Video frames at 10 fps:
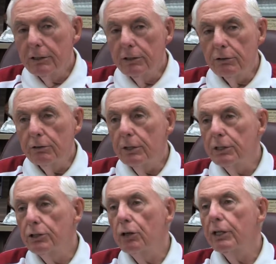to
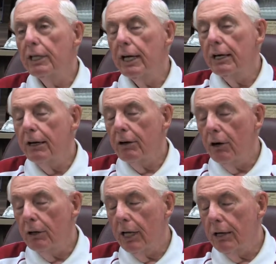enjoy the
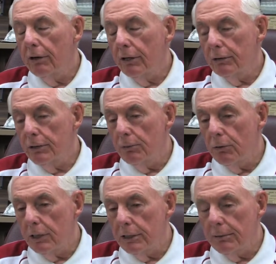whole area of
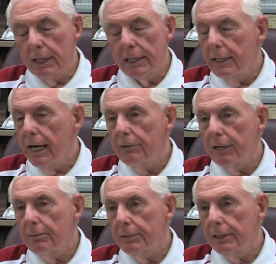sports, but I didn't have
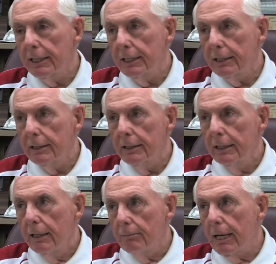that particular
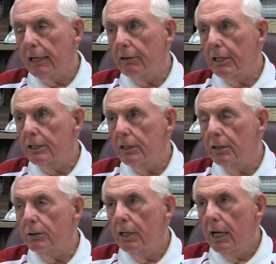background.
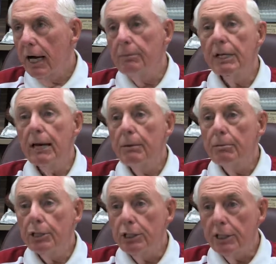So I became a
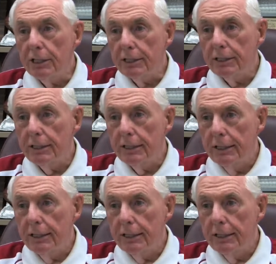machinist,